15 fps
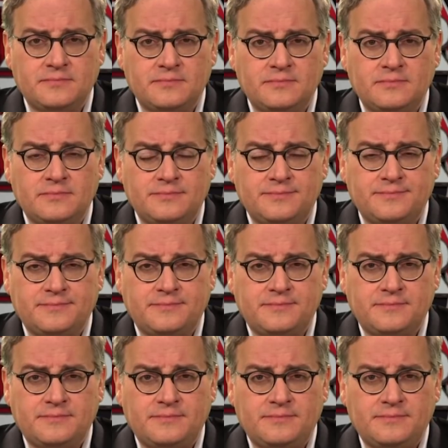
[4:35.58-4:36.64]

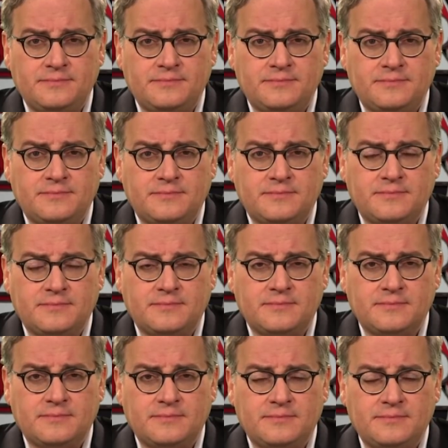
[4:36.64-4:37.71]

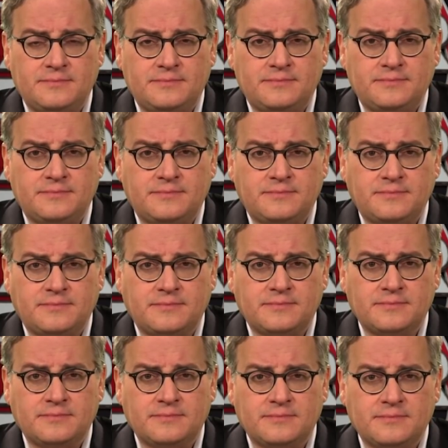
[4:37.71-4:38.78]

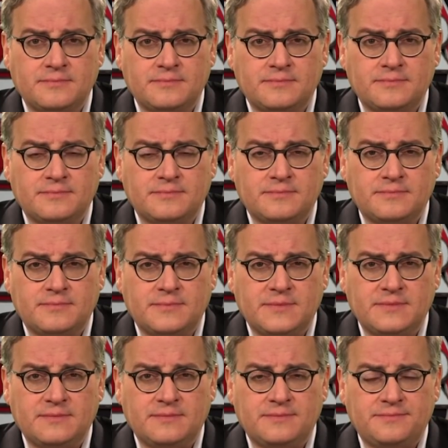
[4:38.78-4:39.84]

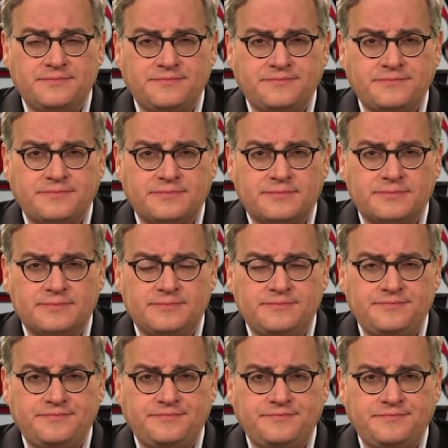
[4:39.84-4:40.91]

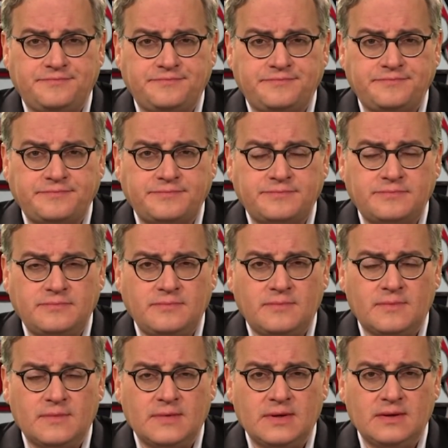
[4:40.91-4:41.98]

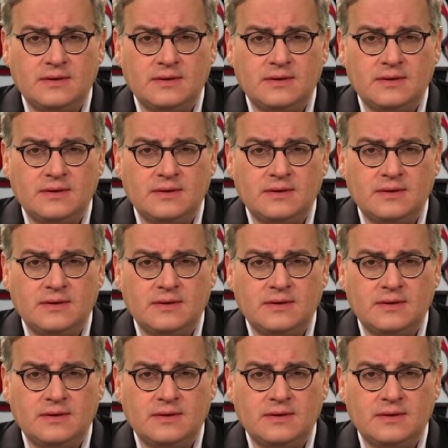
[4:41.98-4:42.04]
No words are spoken by the person on screen.